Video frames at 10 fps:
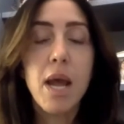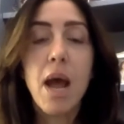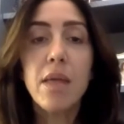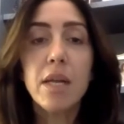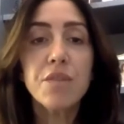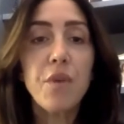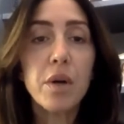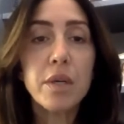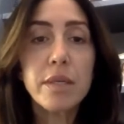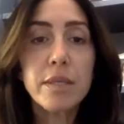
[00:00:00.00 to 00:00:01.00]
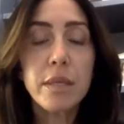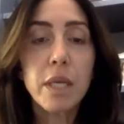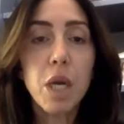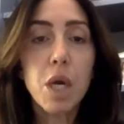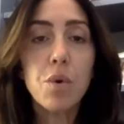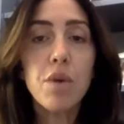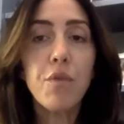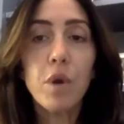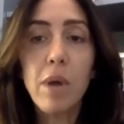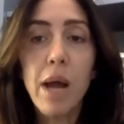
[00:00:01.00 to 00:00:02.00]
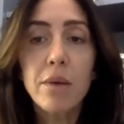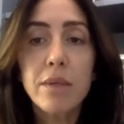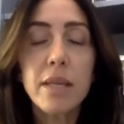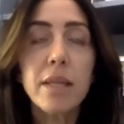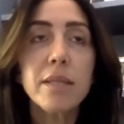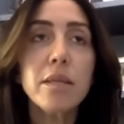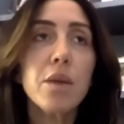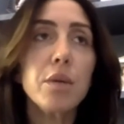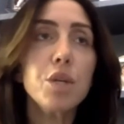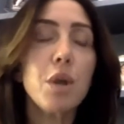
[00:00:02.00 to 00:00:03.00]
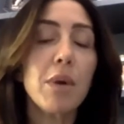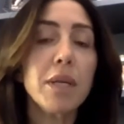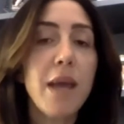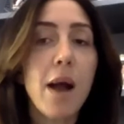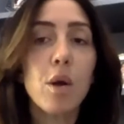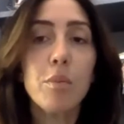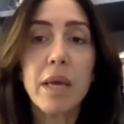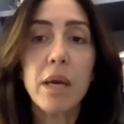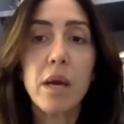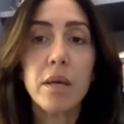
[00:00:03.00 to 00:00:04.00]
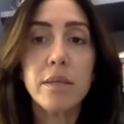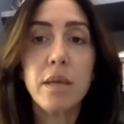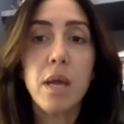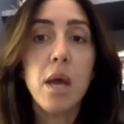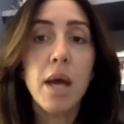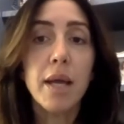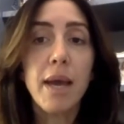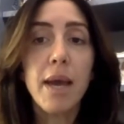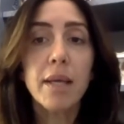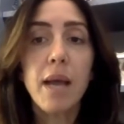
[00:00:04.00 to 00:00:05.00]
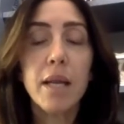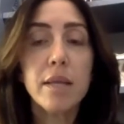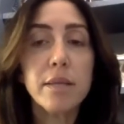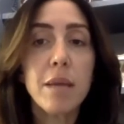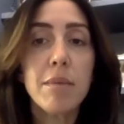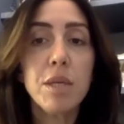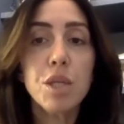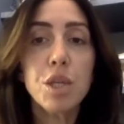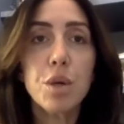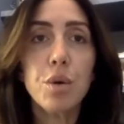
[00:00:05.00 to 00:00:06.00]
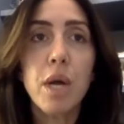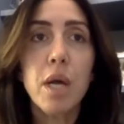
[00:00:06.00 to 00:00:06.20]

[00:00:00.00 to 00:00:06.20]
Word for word: And then as far as, you know, affordable housing, that's another issue I want to tackle because again, kind of the same issue,